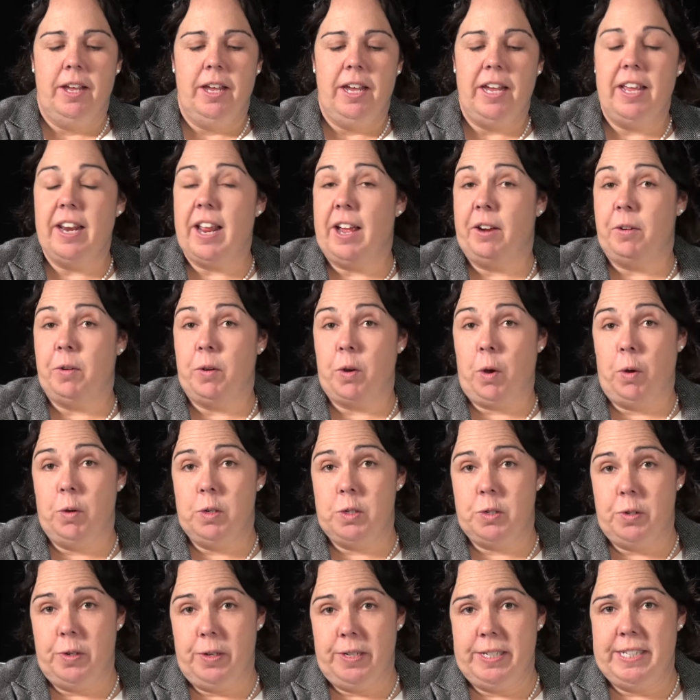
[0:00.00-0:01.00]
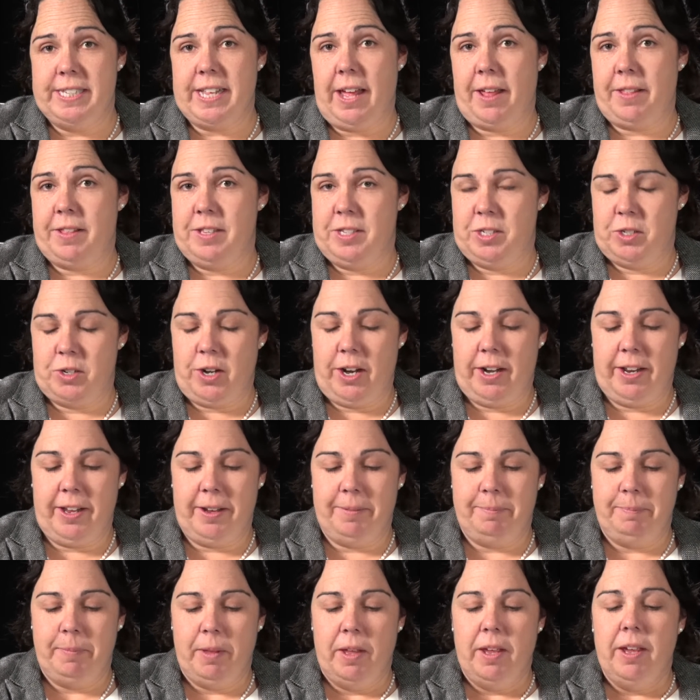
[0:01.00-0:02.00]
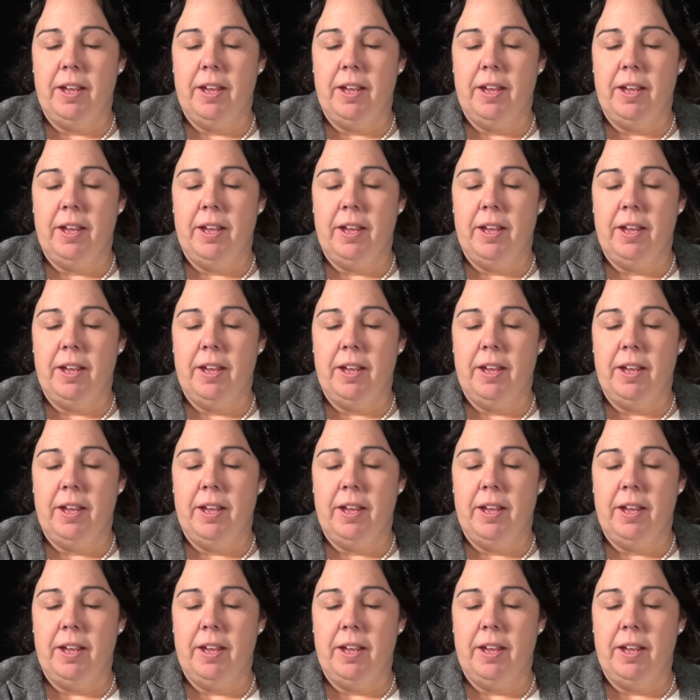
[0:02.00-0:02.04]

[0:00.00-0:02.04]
in agriculture and South Australia.